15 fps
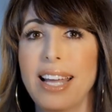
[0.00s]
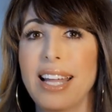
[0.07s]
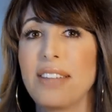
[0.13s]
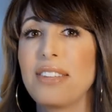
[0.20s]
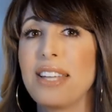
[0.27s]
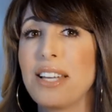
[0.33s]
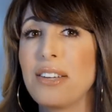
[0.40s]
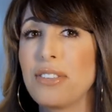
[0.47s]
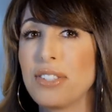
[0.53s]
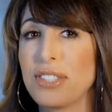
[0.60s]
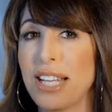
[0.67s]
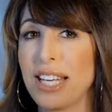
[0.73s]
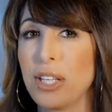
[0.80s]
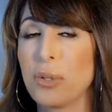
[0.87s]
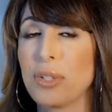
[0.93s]
and at the end of the
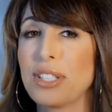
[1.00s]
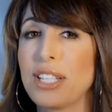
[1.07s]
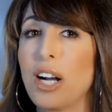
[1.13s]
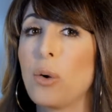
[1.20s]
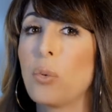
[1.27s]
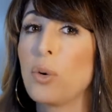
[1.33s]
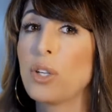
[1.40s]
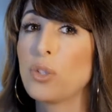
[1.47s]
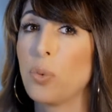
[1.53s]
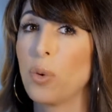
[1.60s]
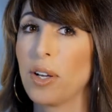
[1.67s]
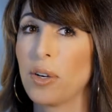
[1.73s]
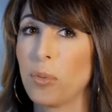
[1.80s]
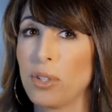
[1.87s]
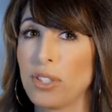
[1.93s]
study, you could tell which
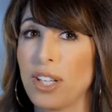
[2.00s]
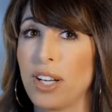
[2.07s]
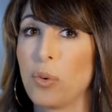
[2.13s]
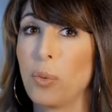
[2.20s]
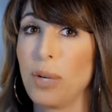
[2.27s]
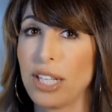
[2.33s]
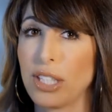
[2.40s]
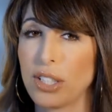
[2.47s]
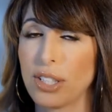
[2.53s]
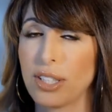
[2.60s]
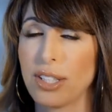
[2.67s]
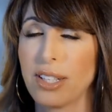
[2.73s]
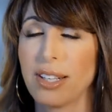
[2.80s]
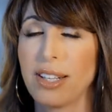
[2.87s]
one was on which.